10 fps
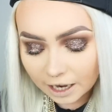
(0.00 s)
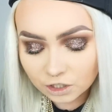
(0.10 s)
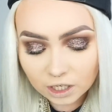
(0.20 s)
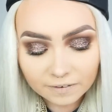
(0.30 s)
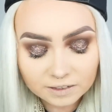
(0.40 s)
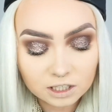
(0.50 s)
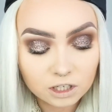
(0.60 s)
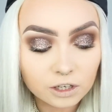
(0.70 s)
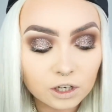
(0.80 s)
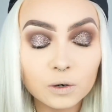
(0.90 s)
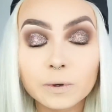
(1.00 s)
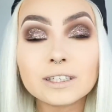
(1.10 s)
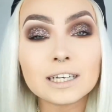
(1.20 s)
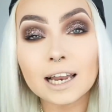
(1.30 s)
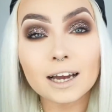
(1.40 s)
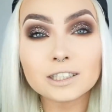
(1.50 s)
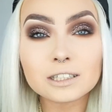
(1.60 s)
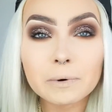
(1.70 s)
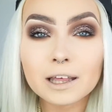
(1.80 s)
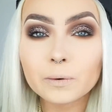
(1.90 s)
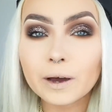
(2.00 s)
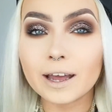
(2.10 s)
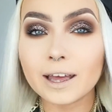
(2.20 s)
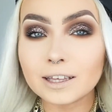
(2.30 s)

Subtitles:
I do have a discount code with T lashes, by the way.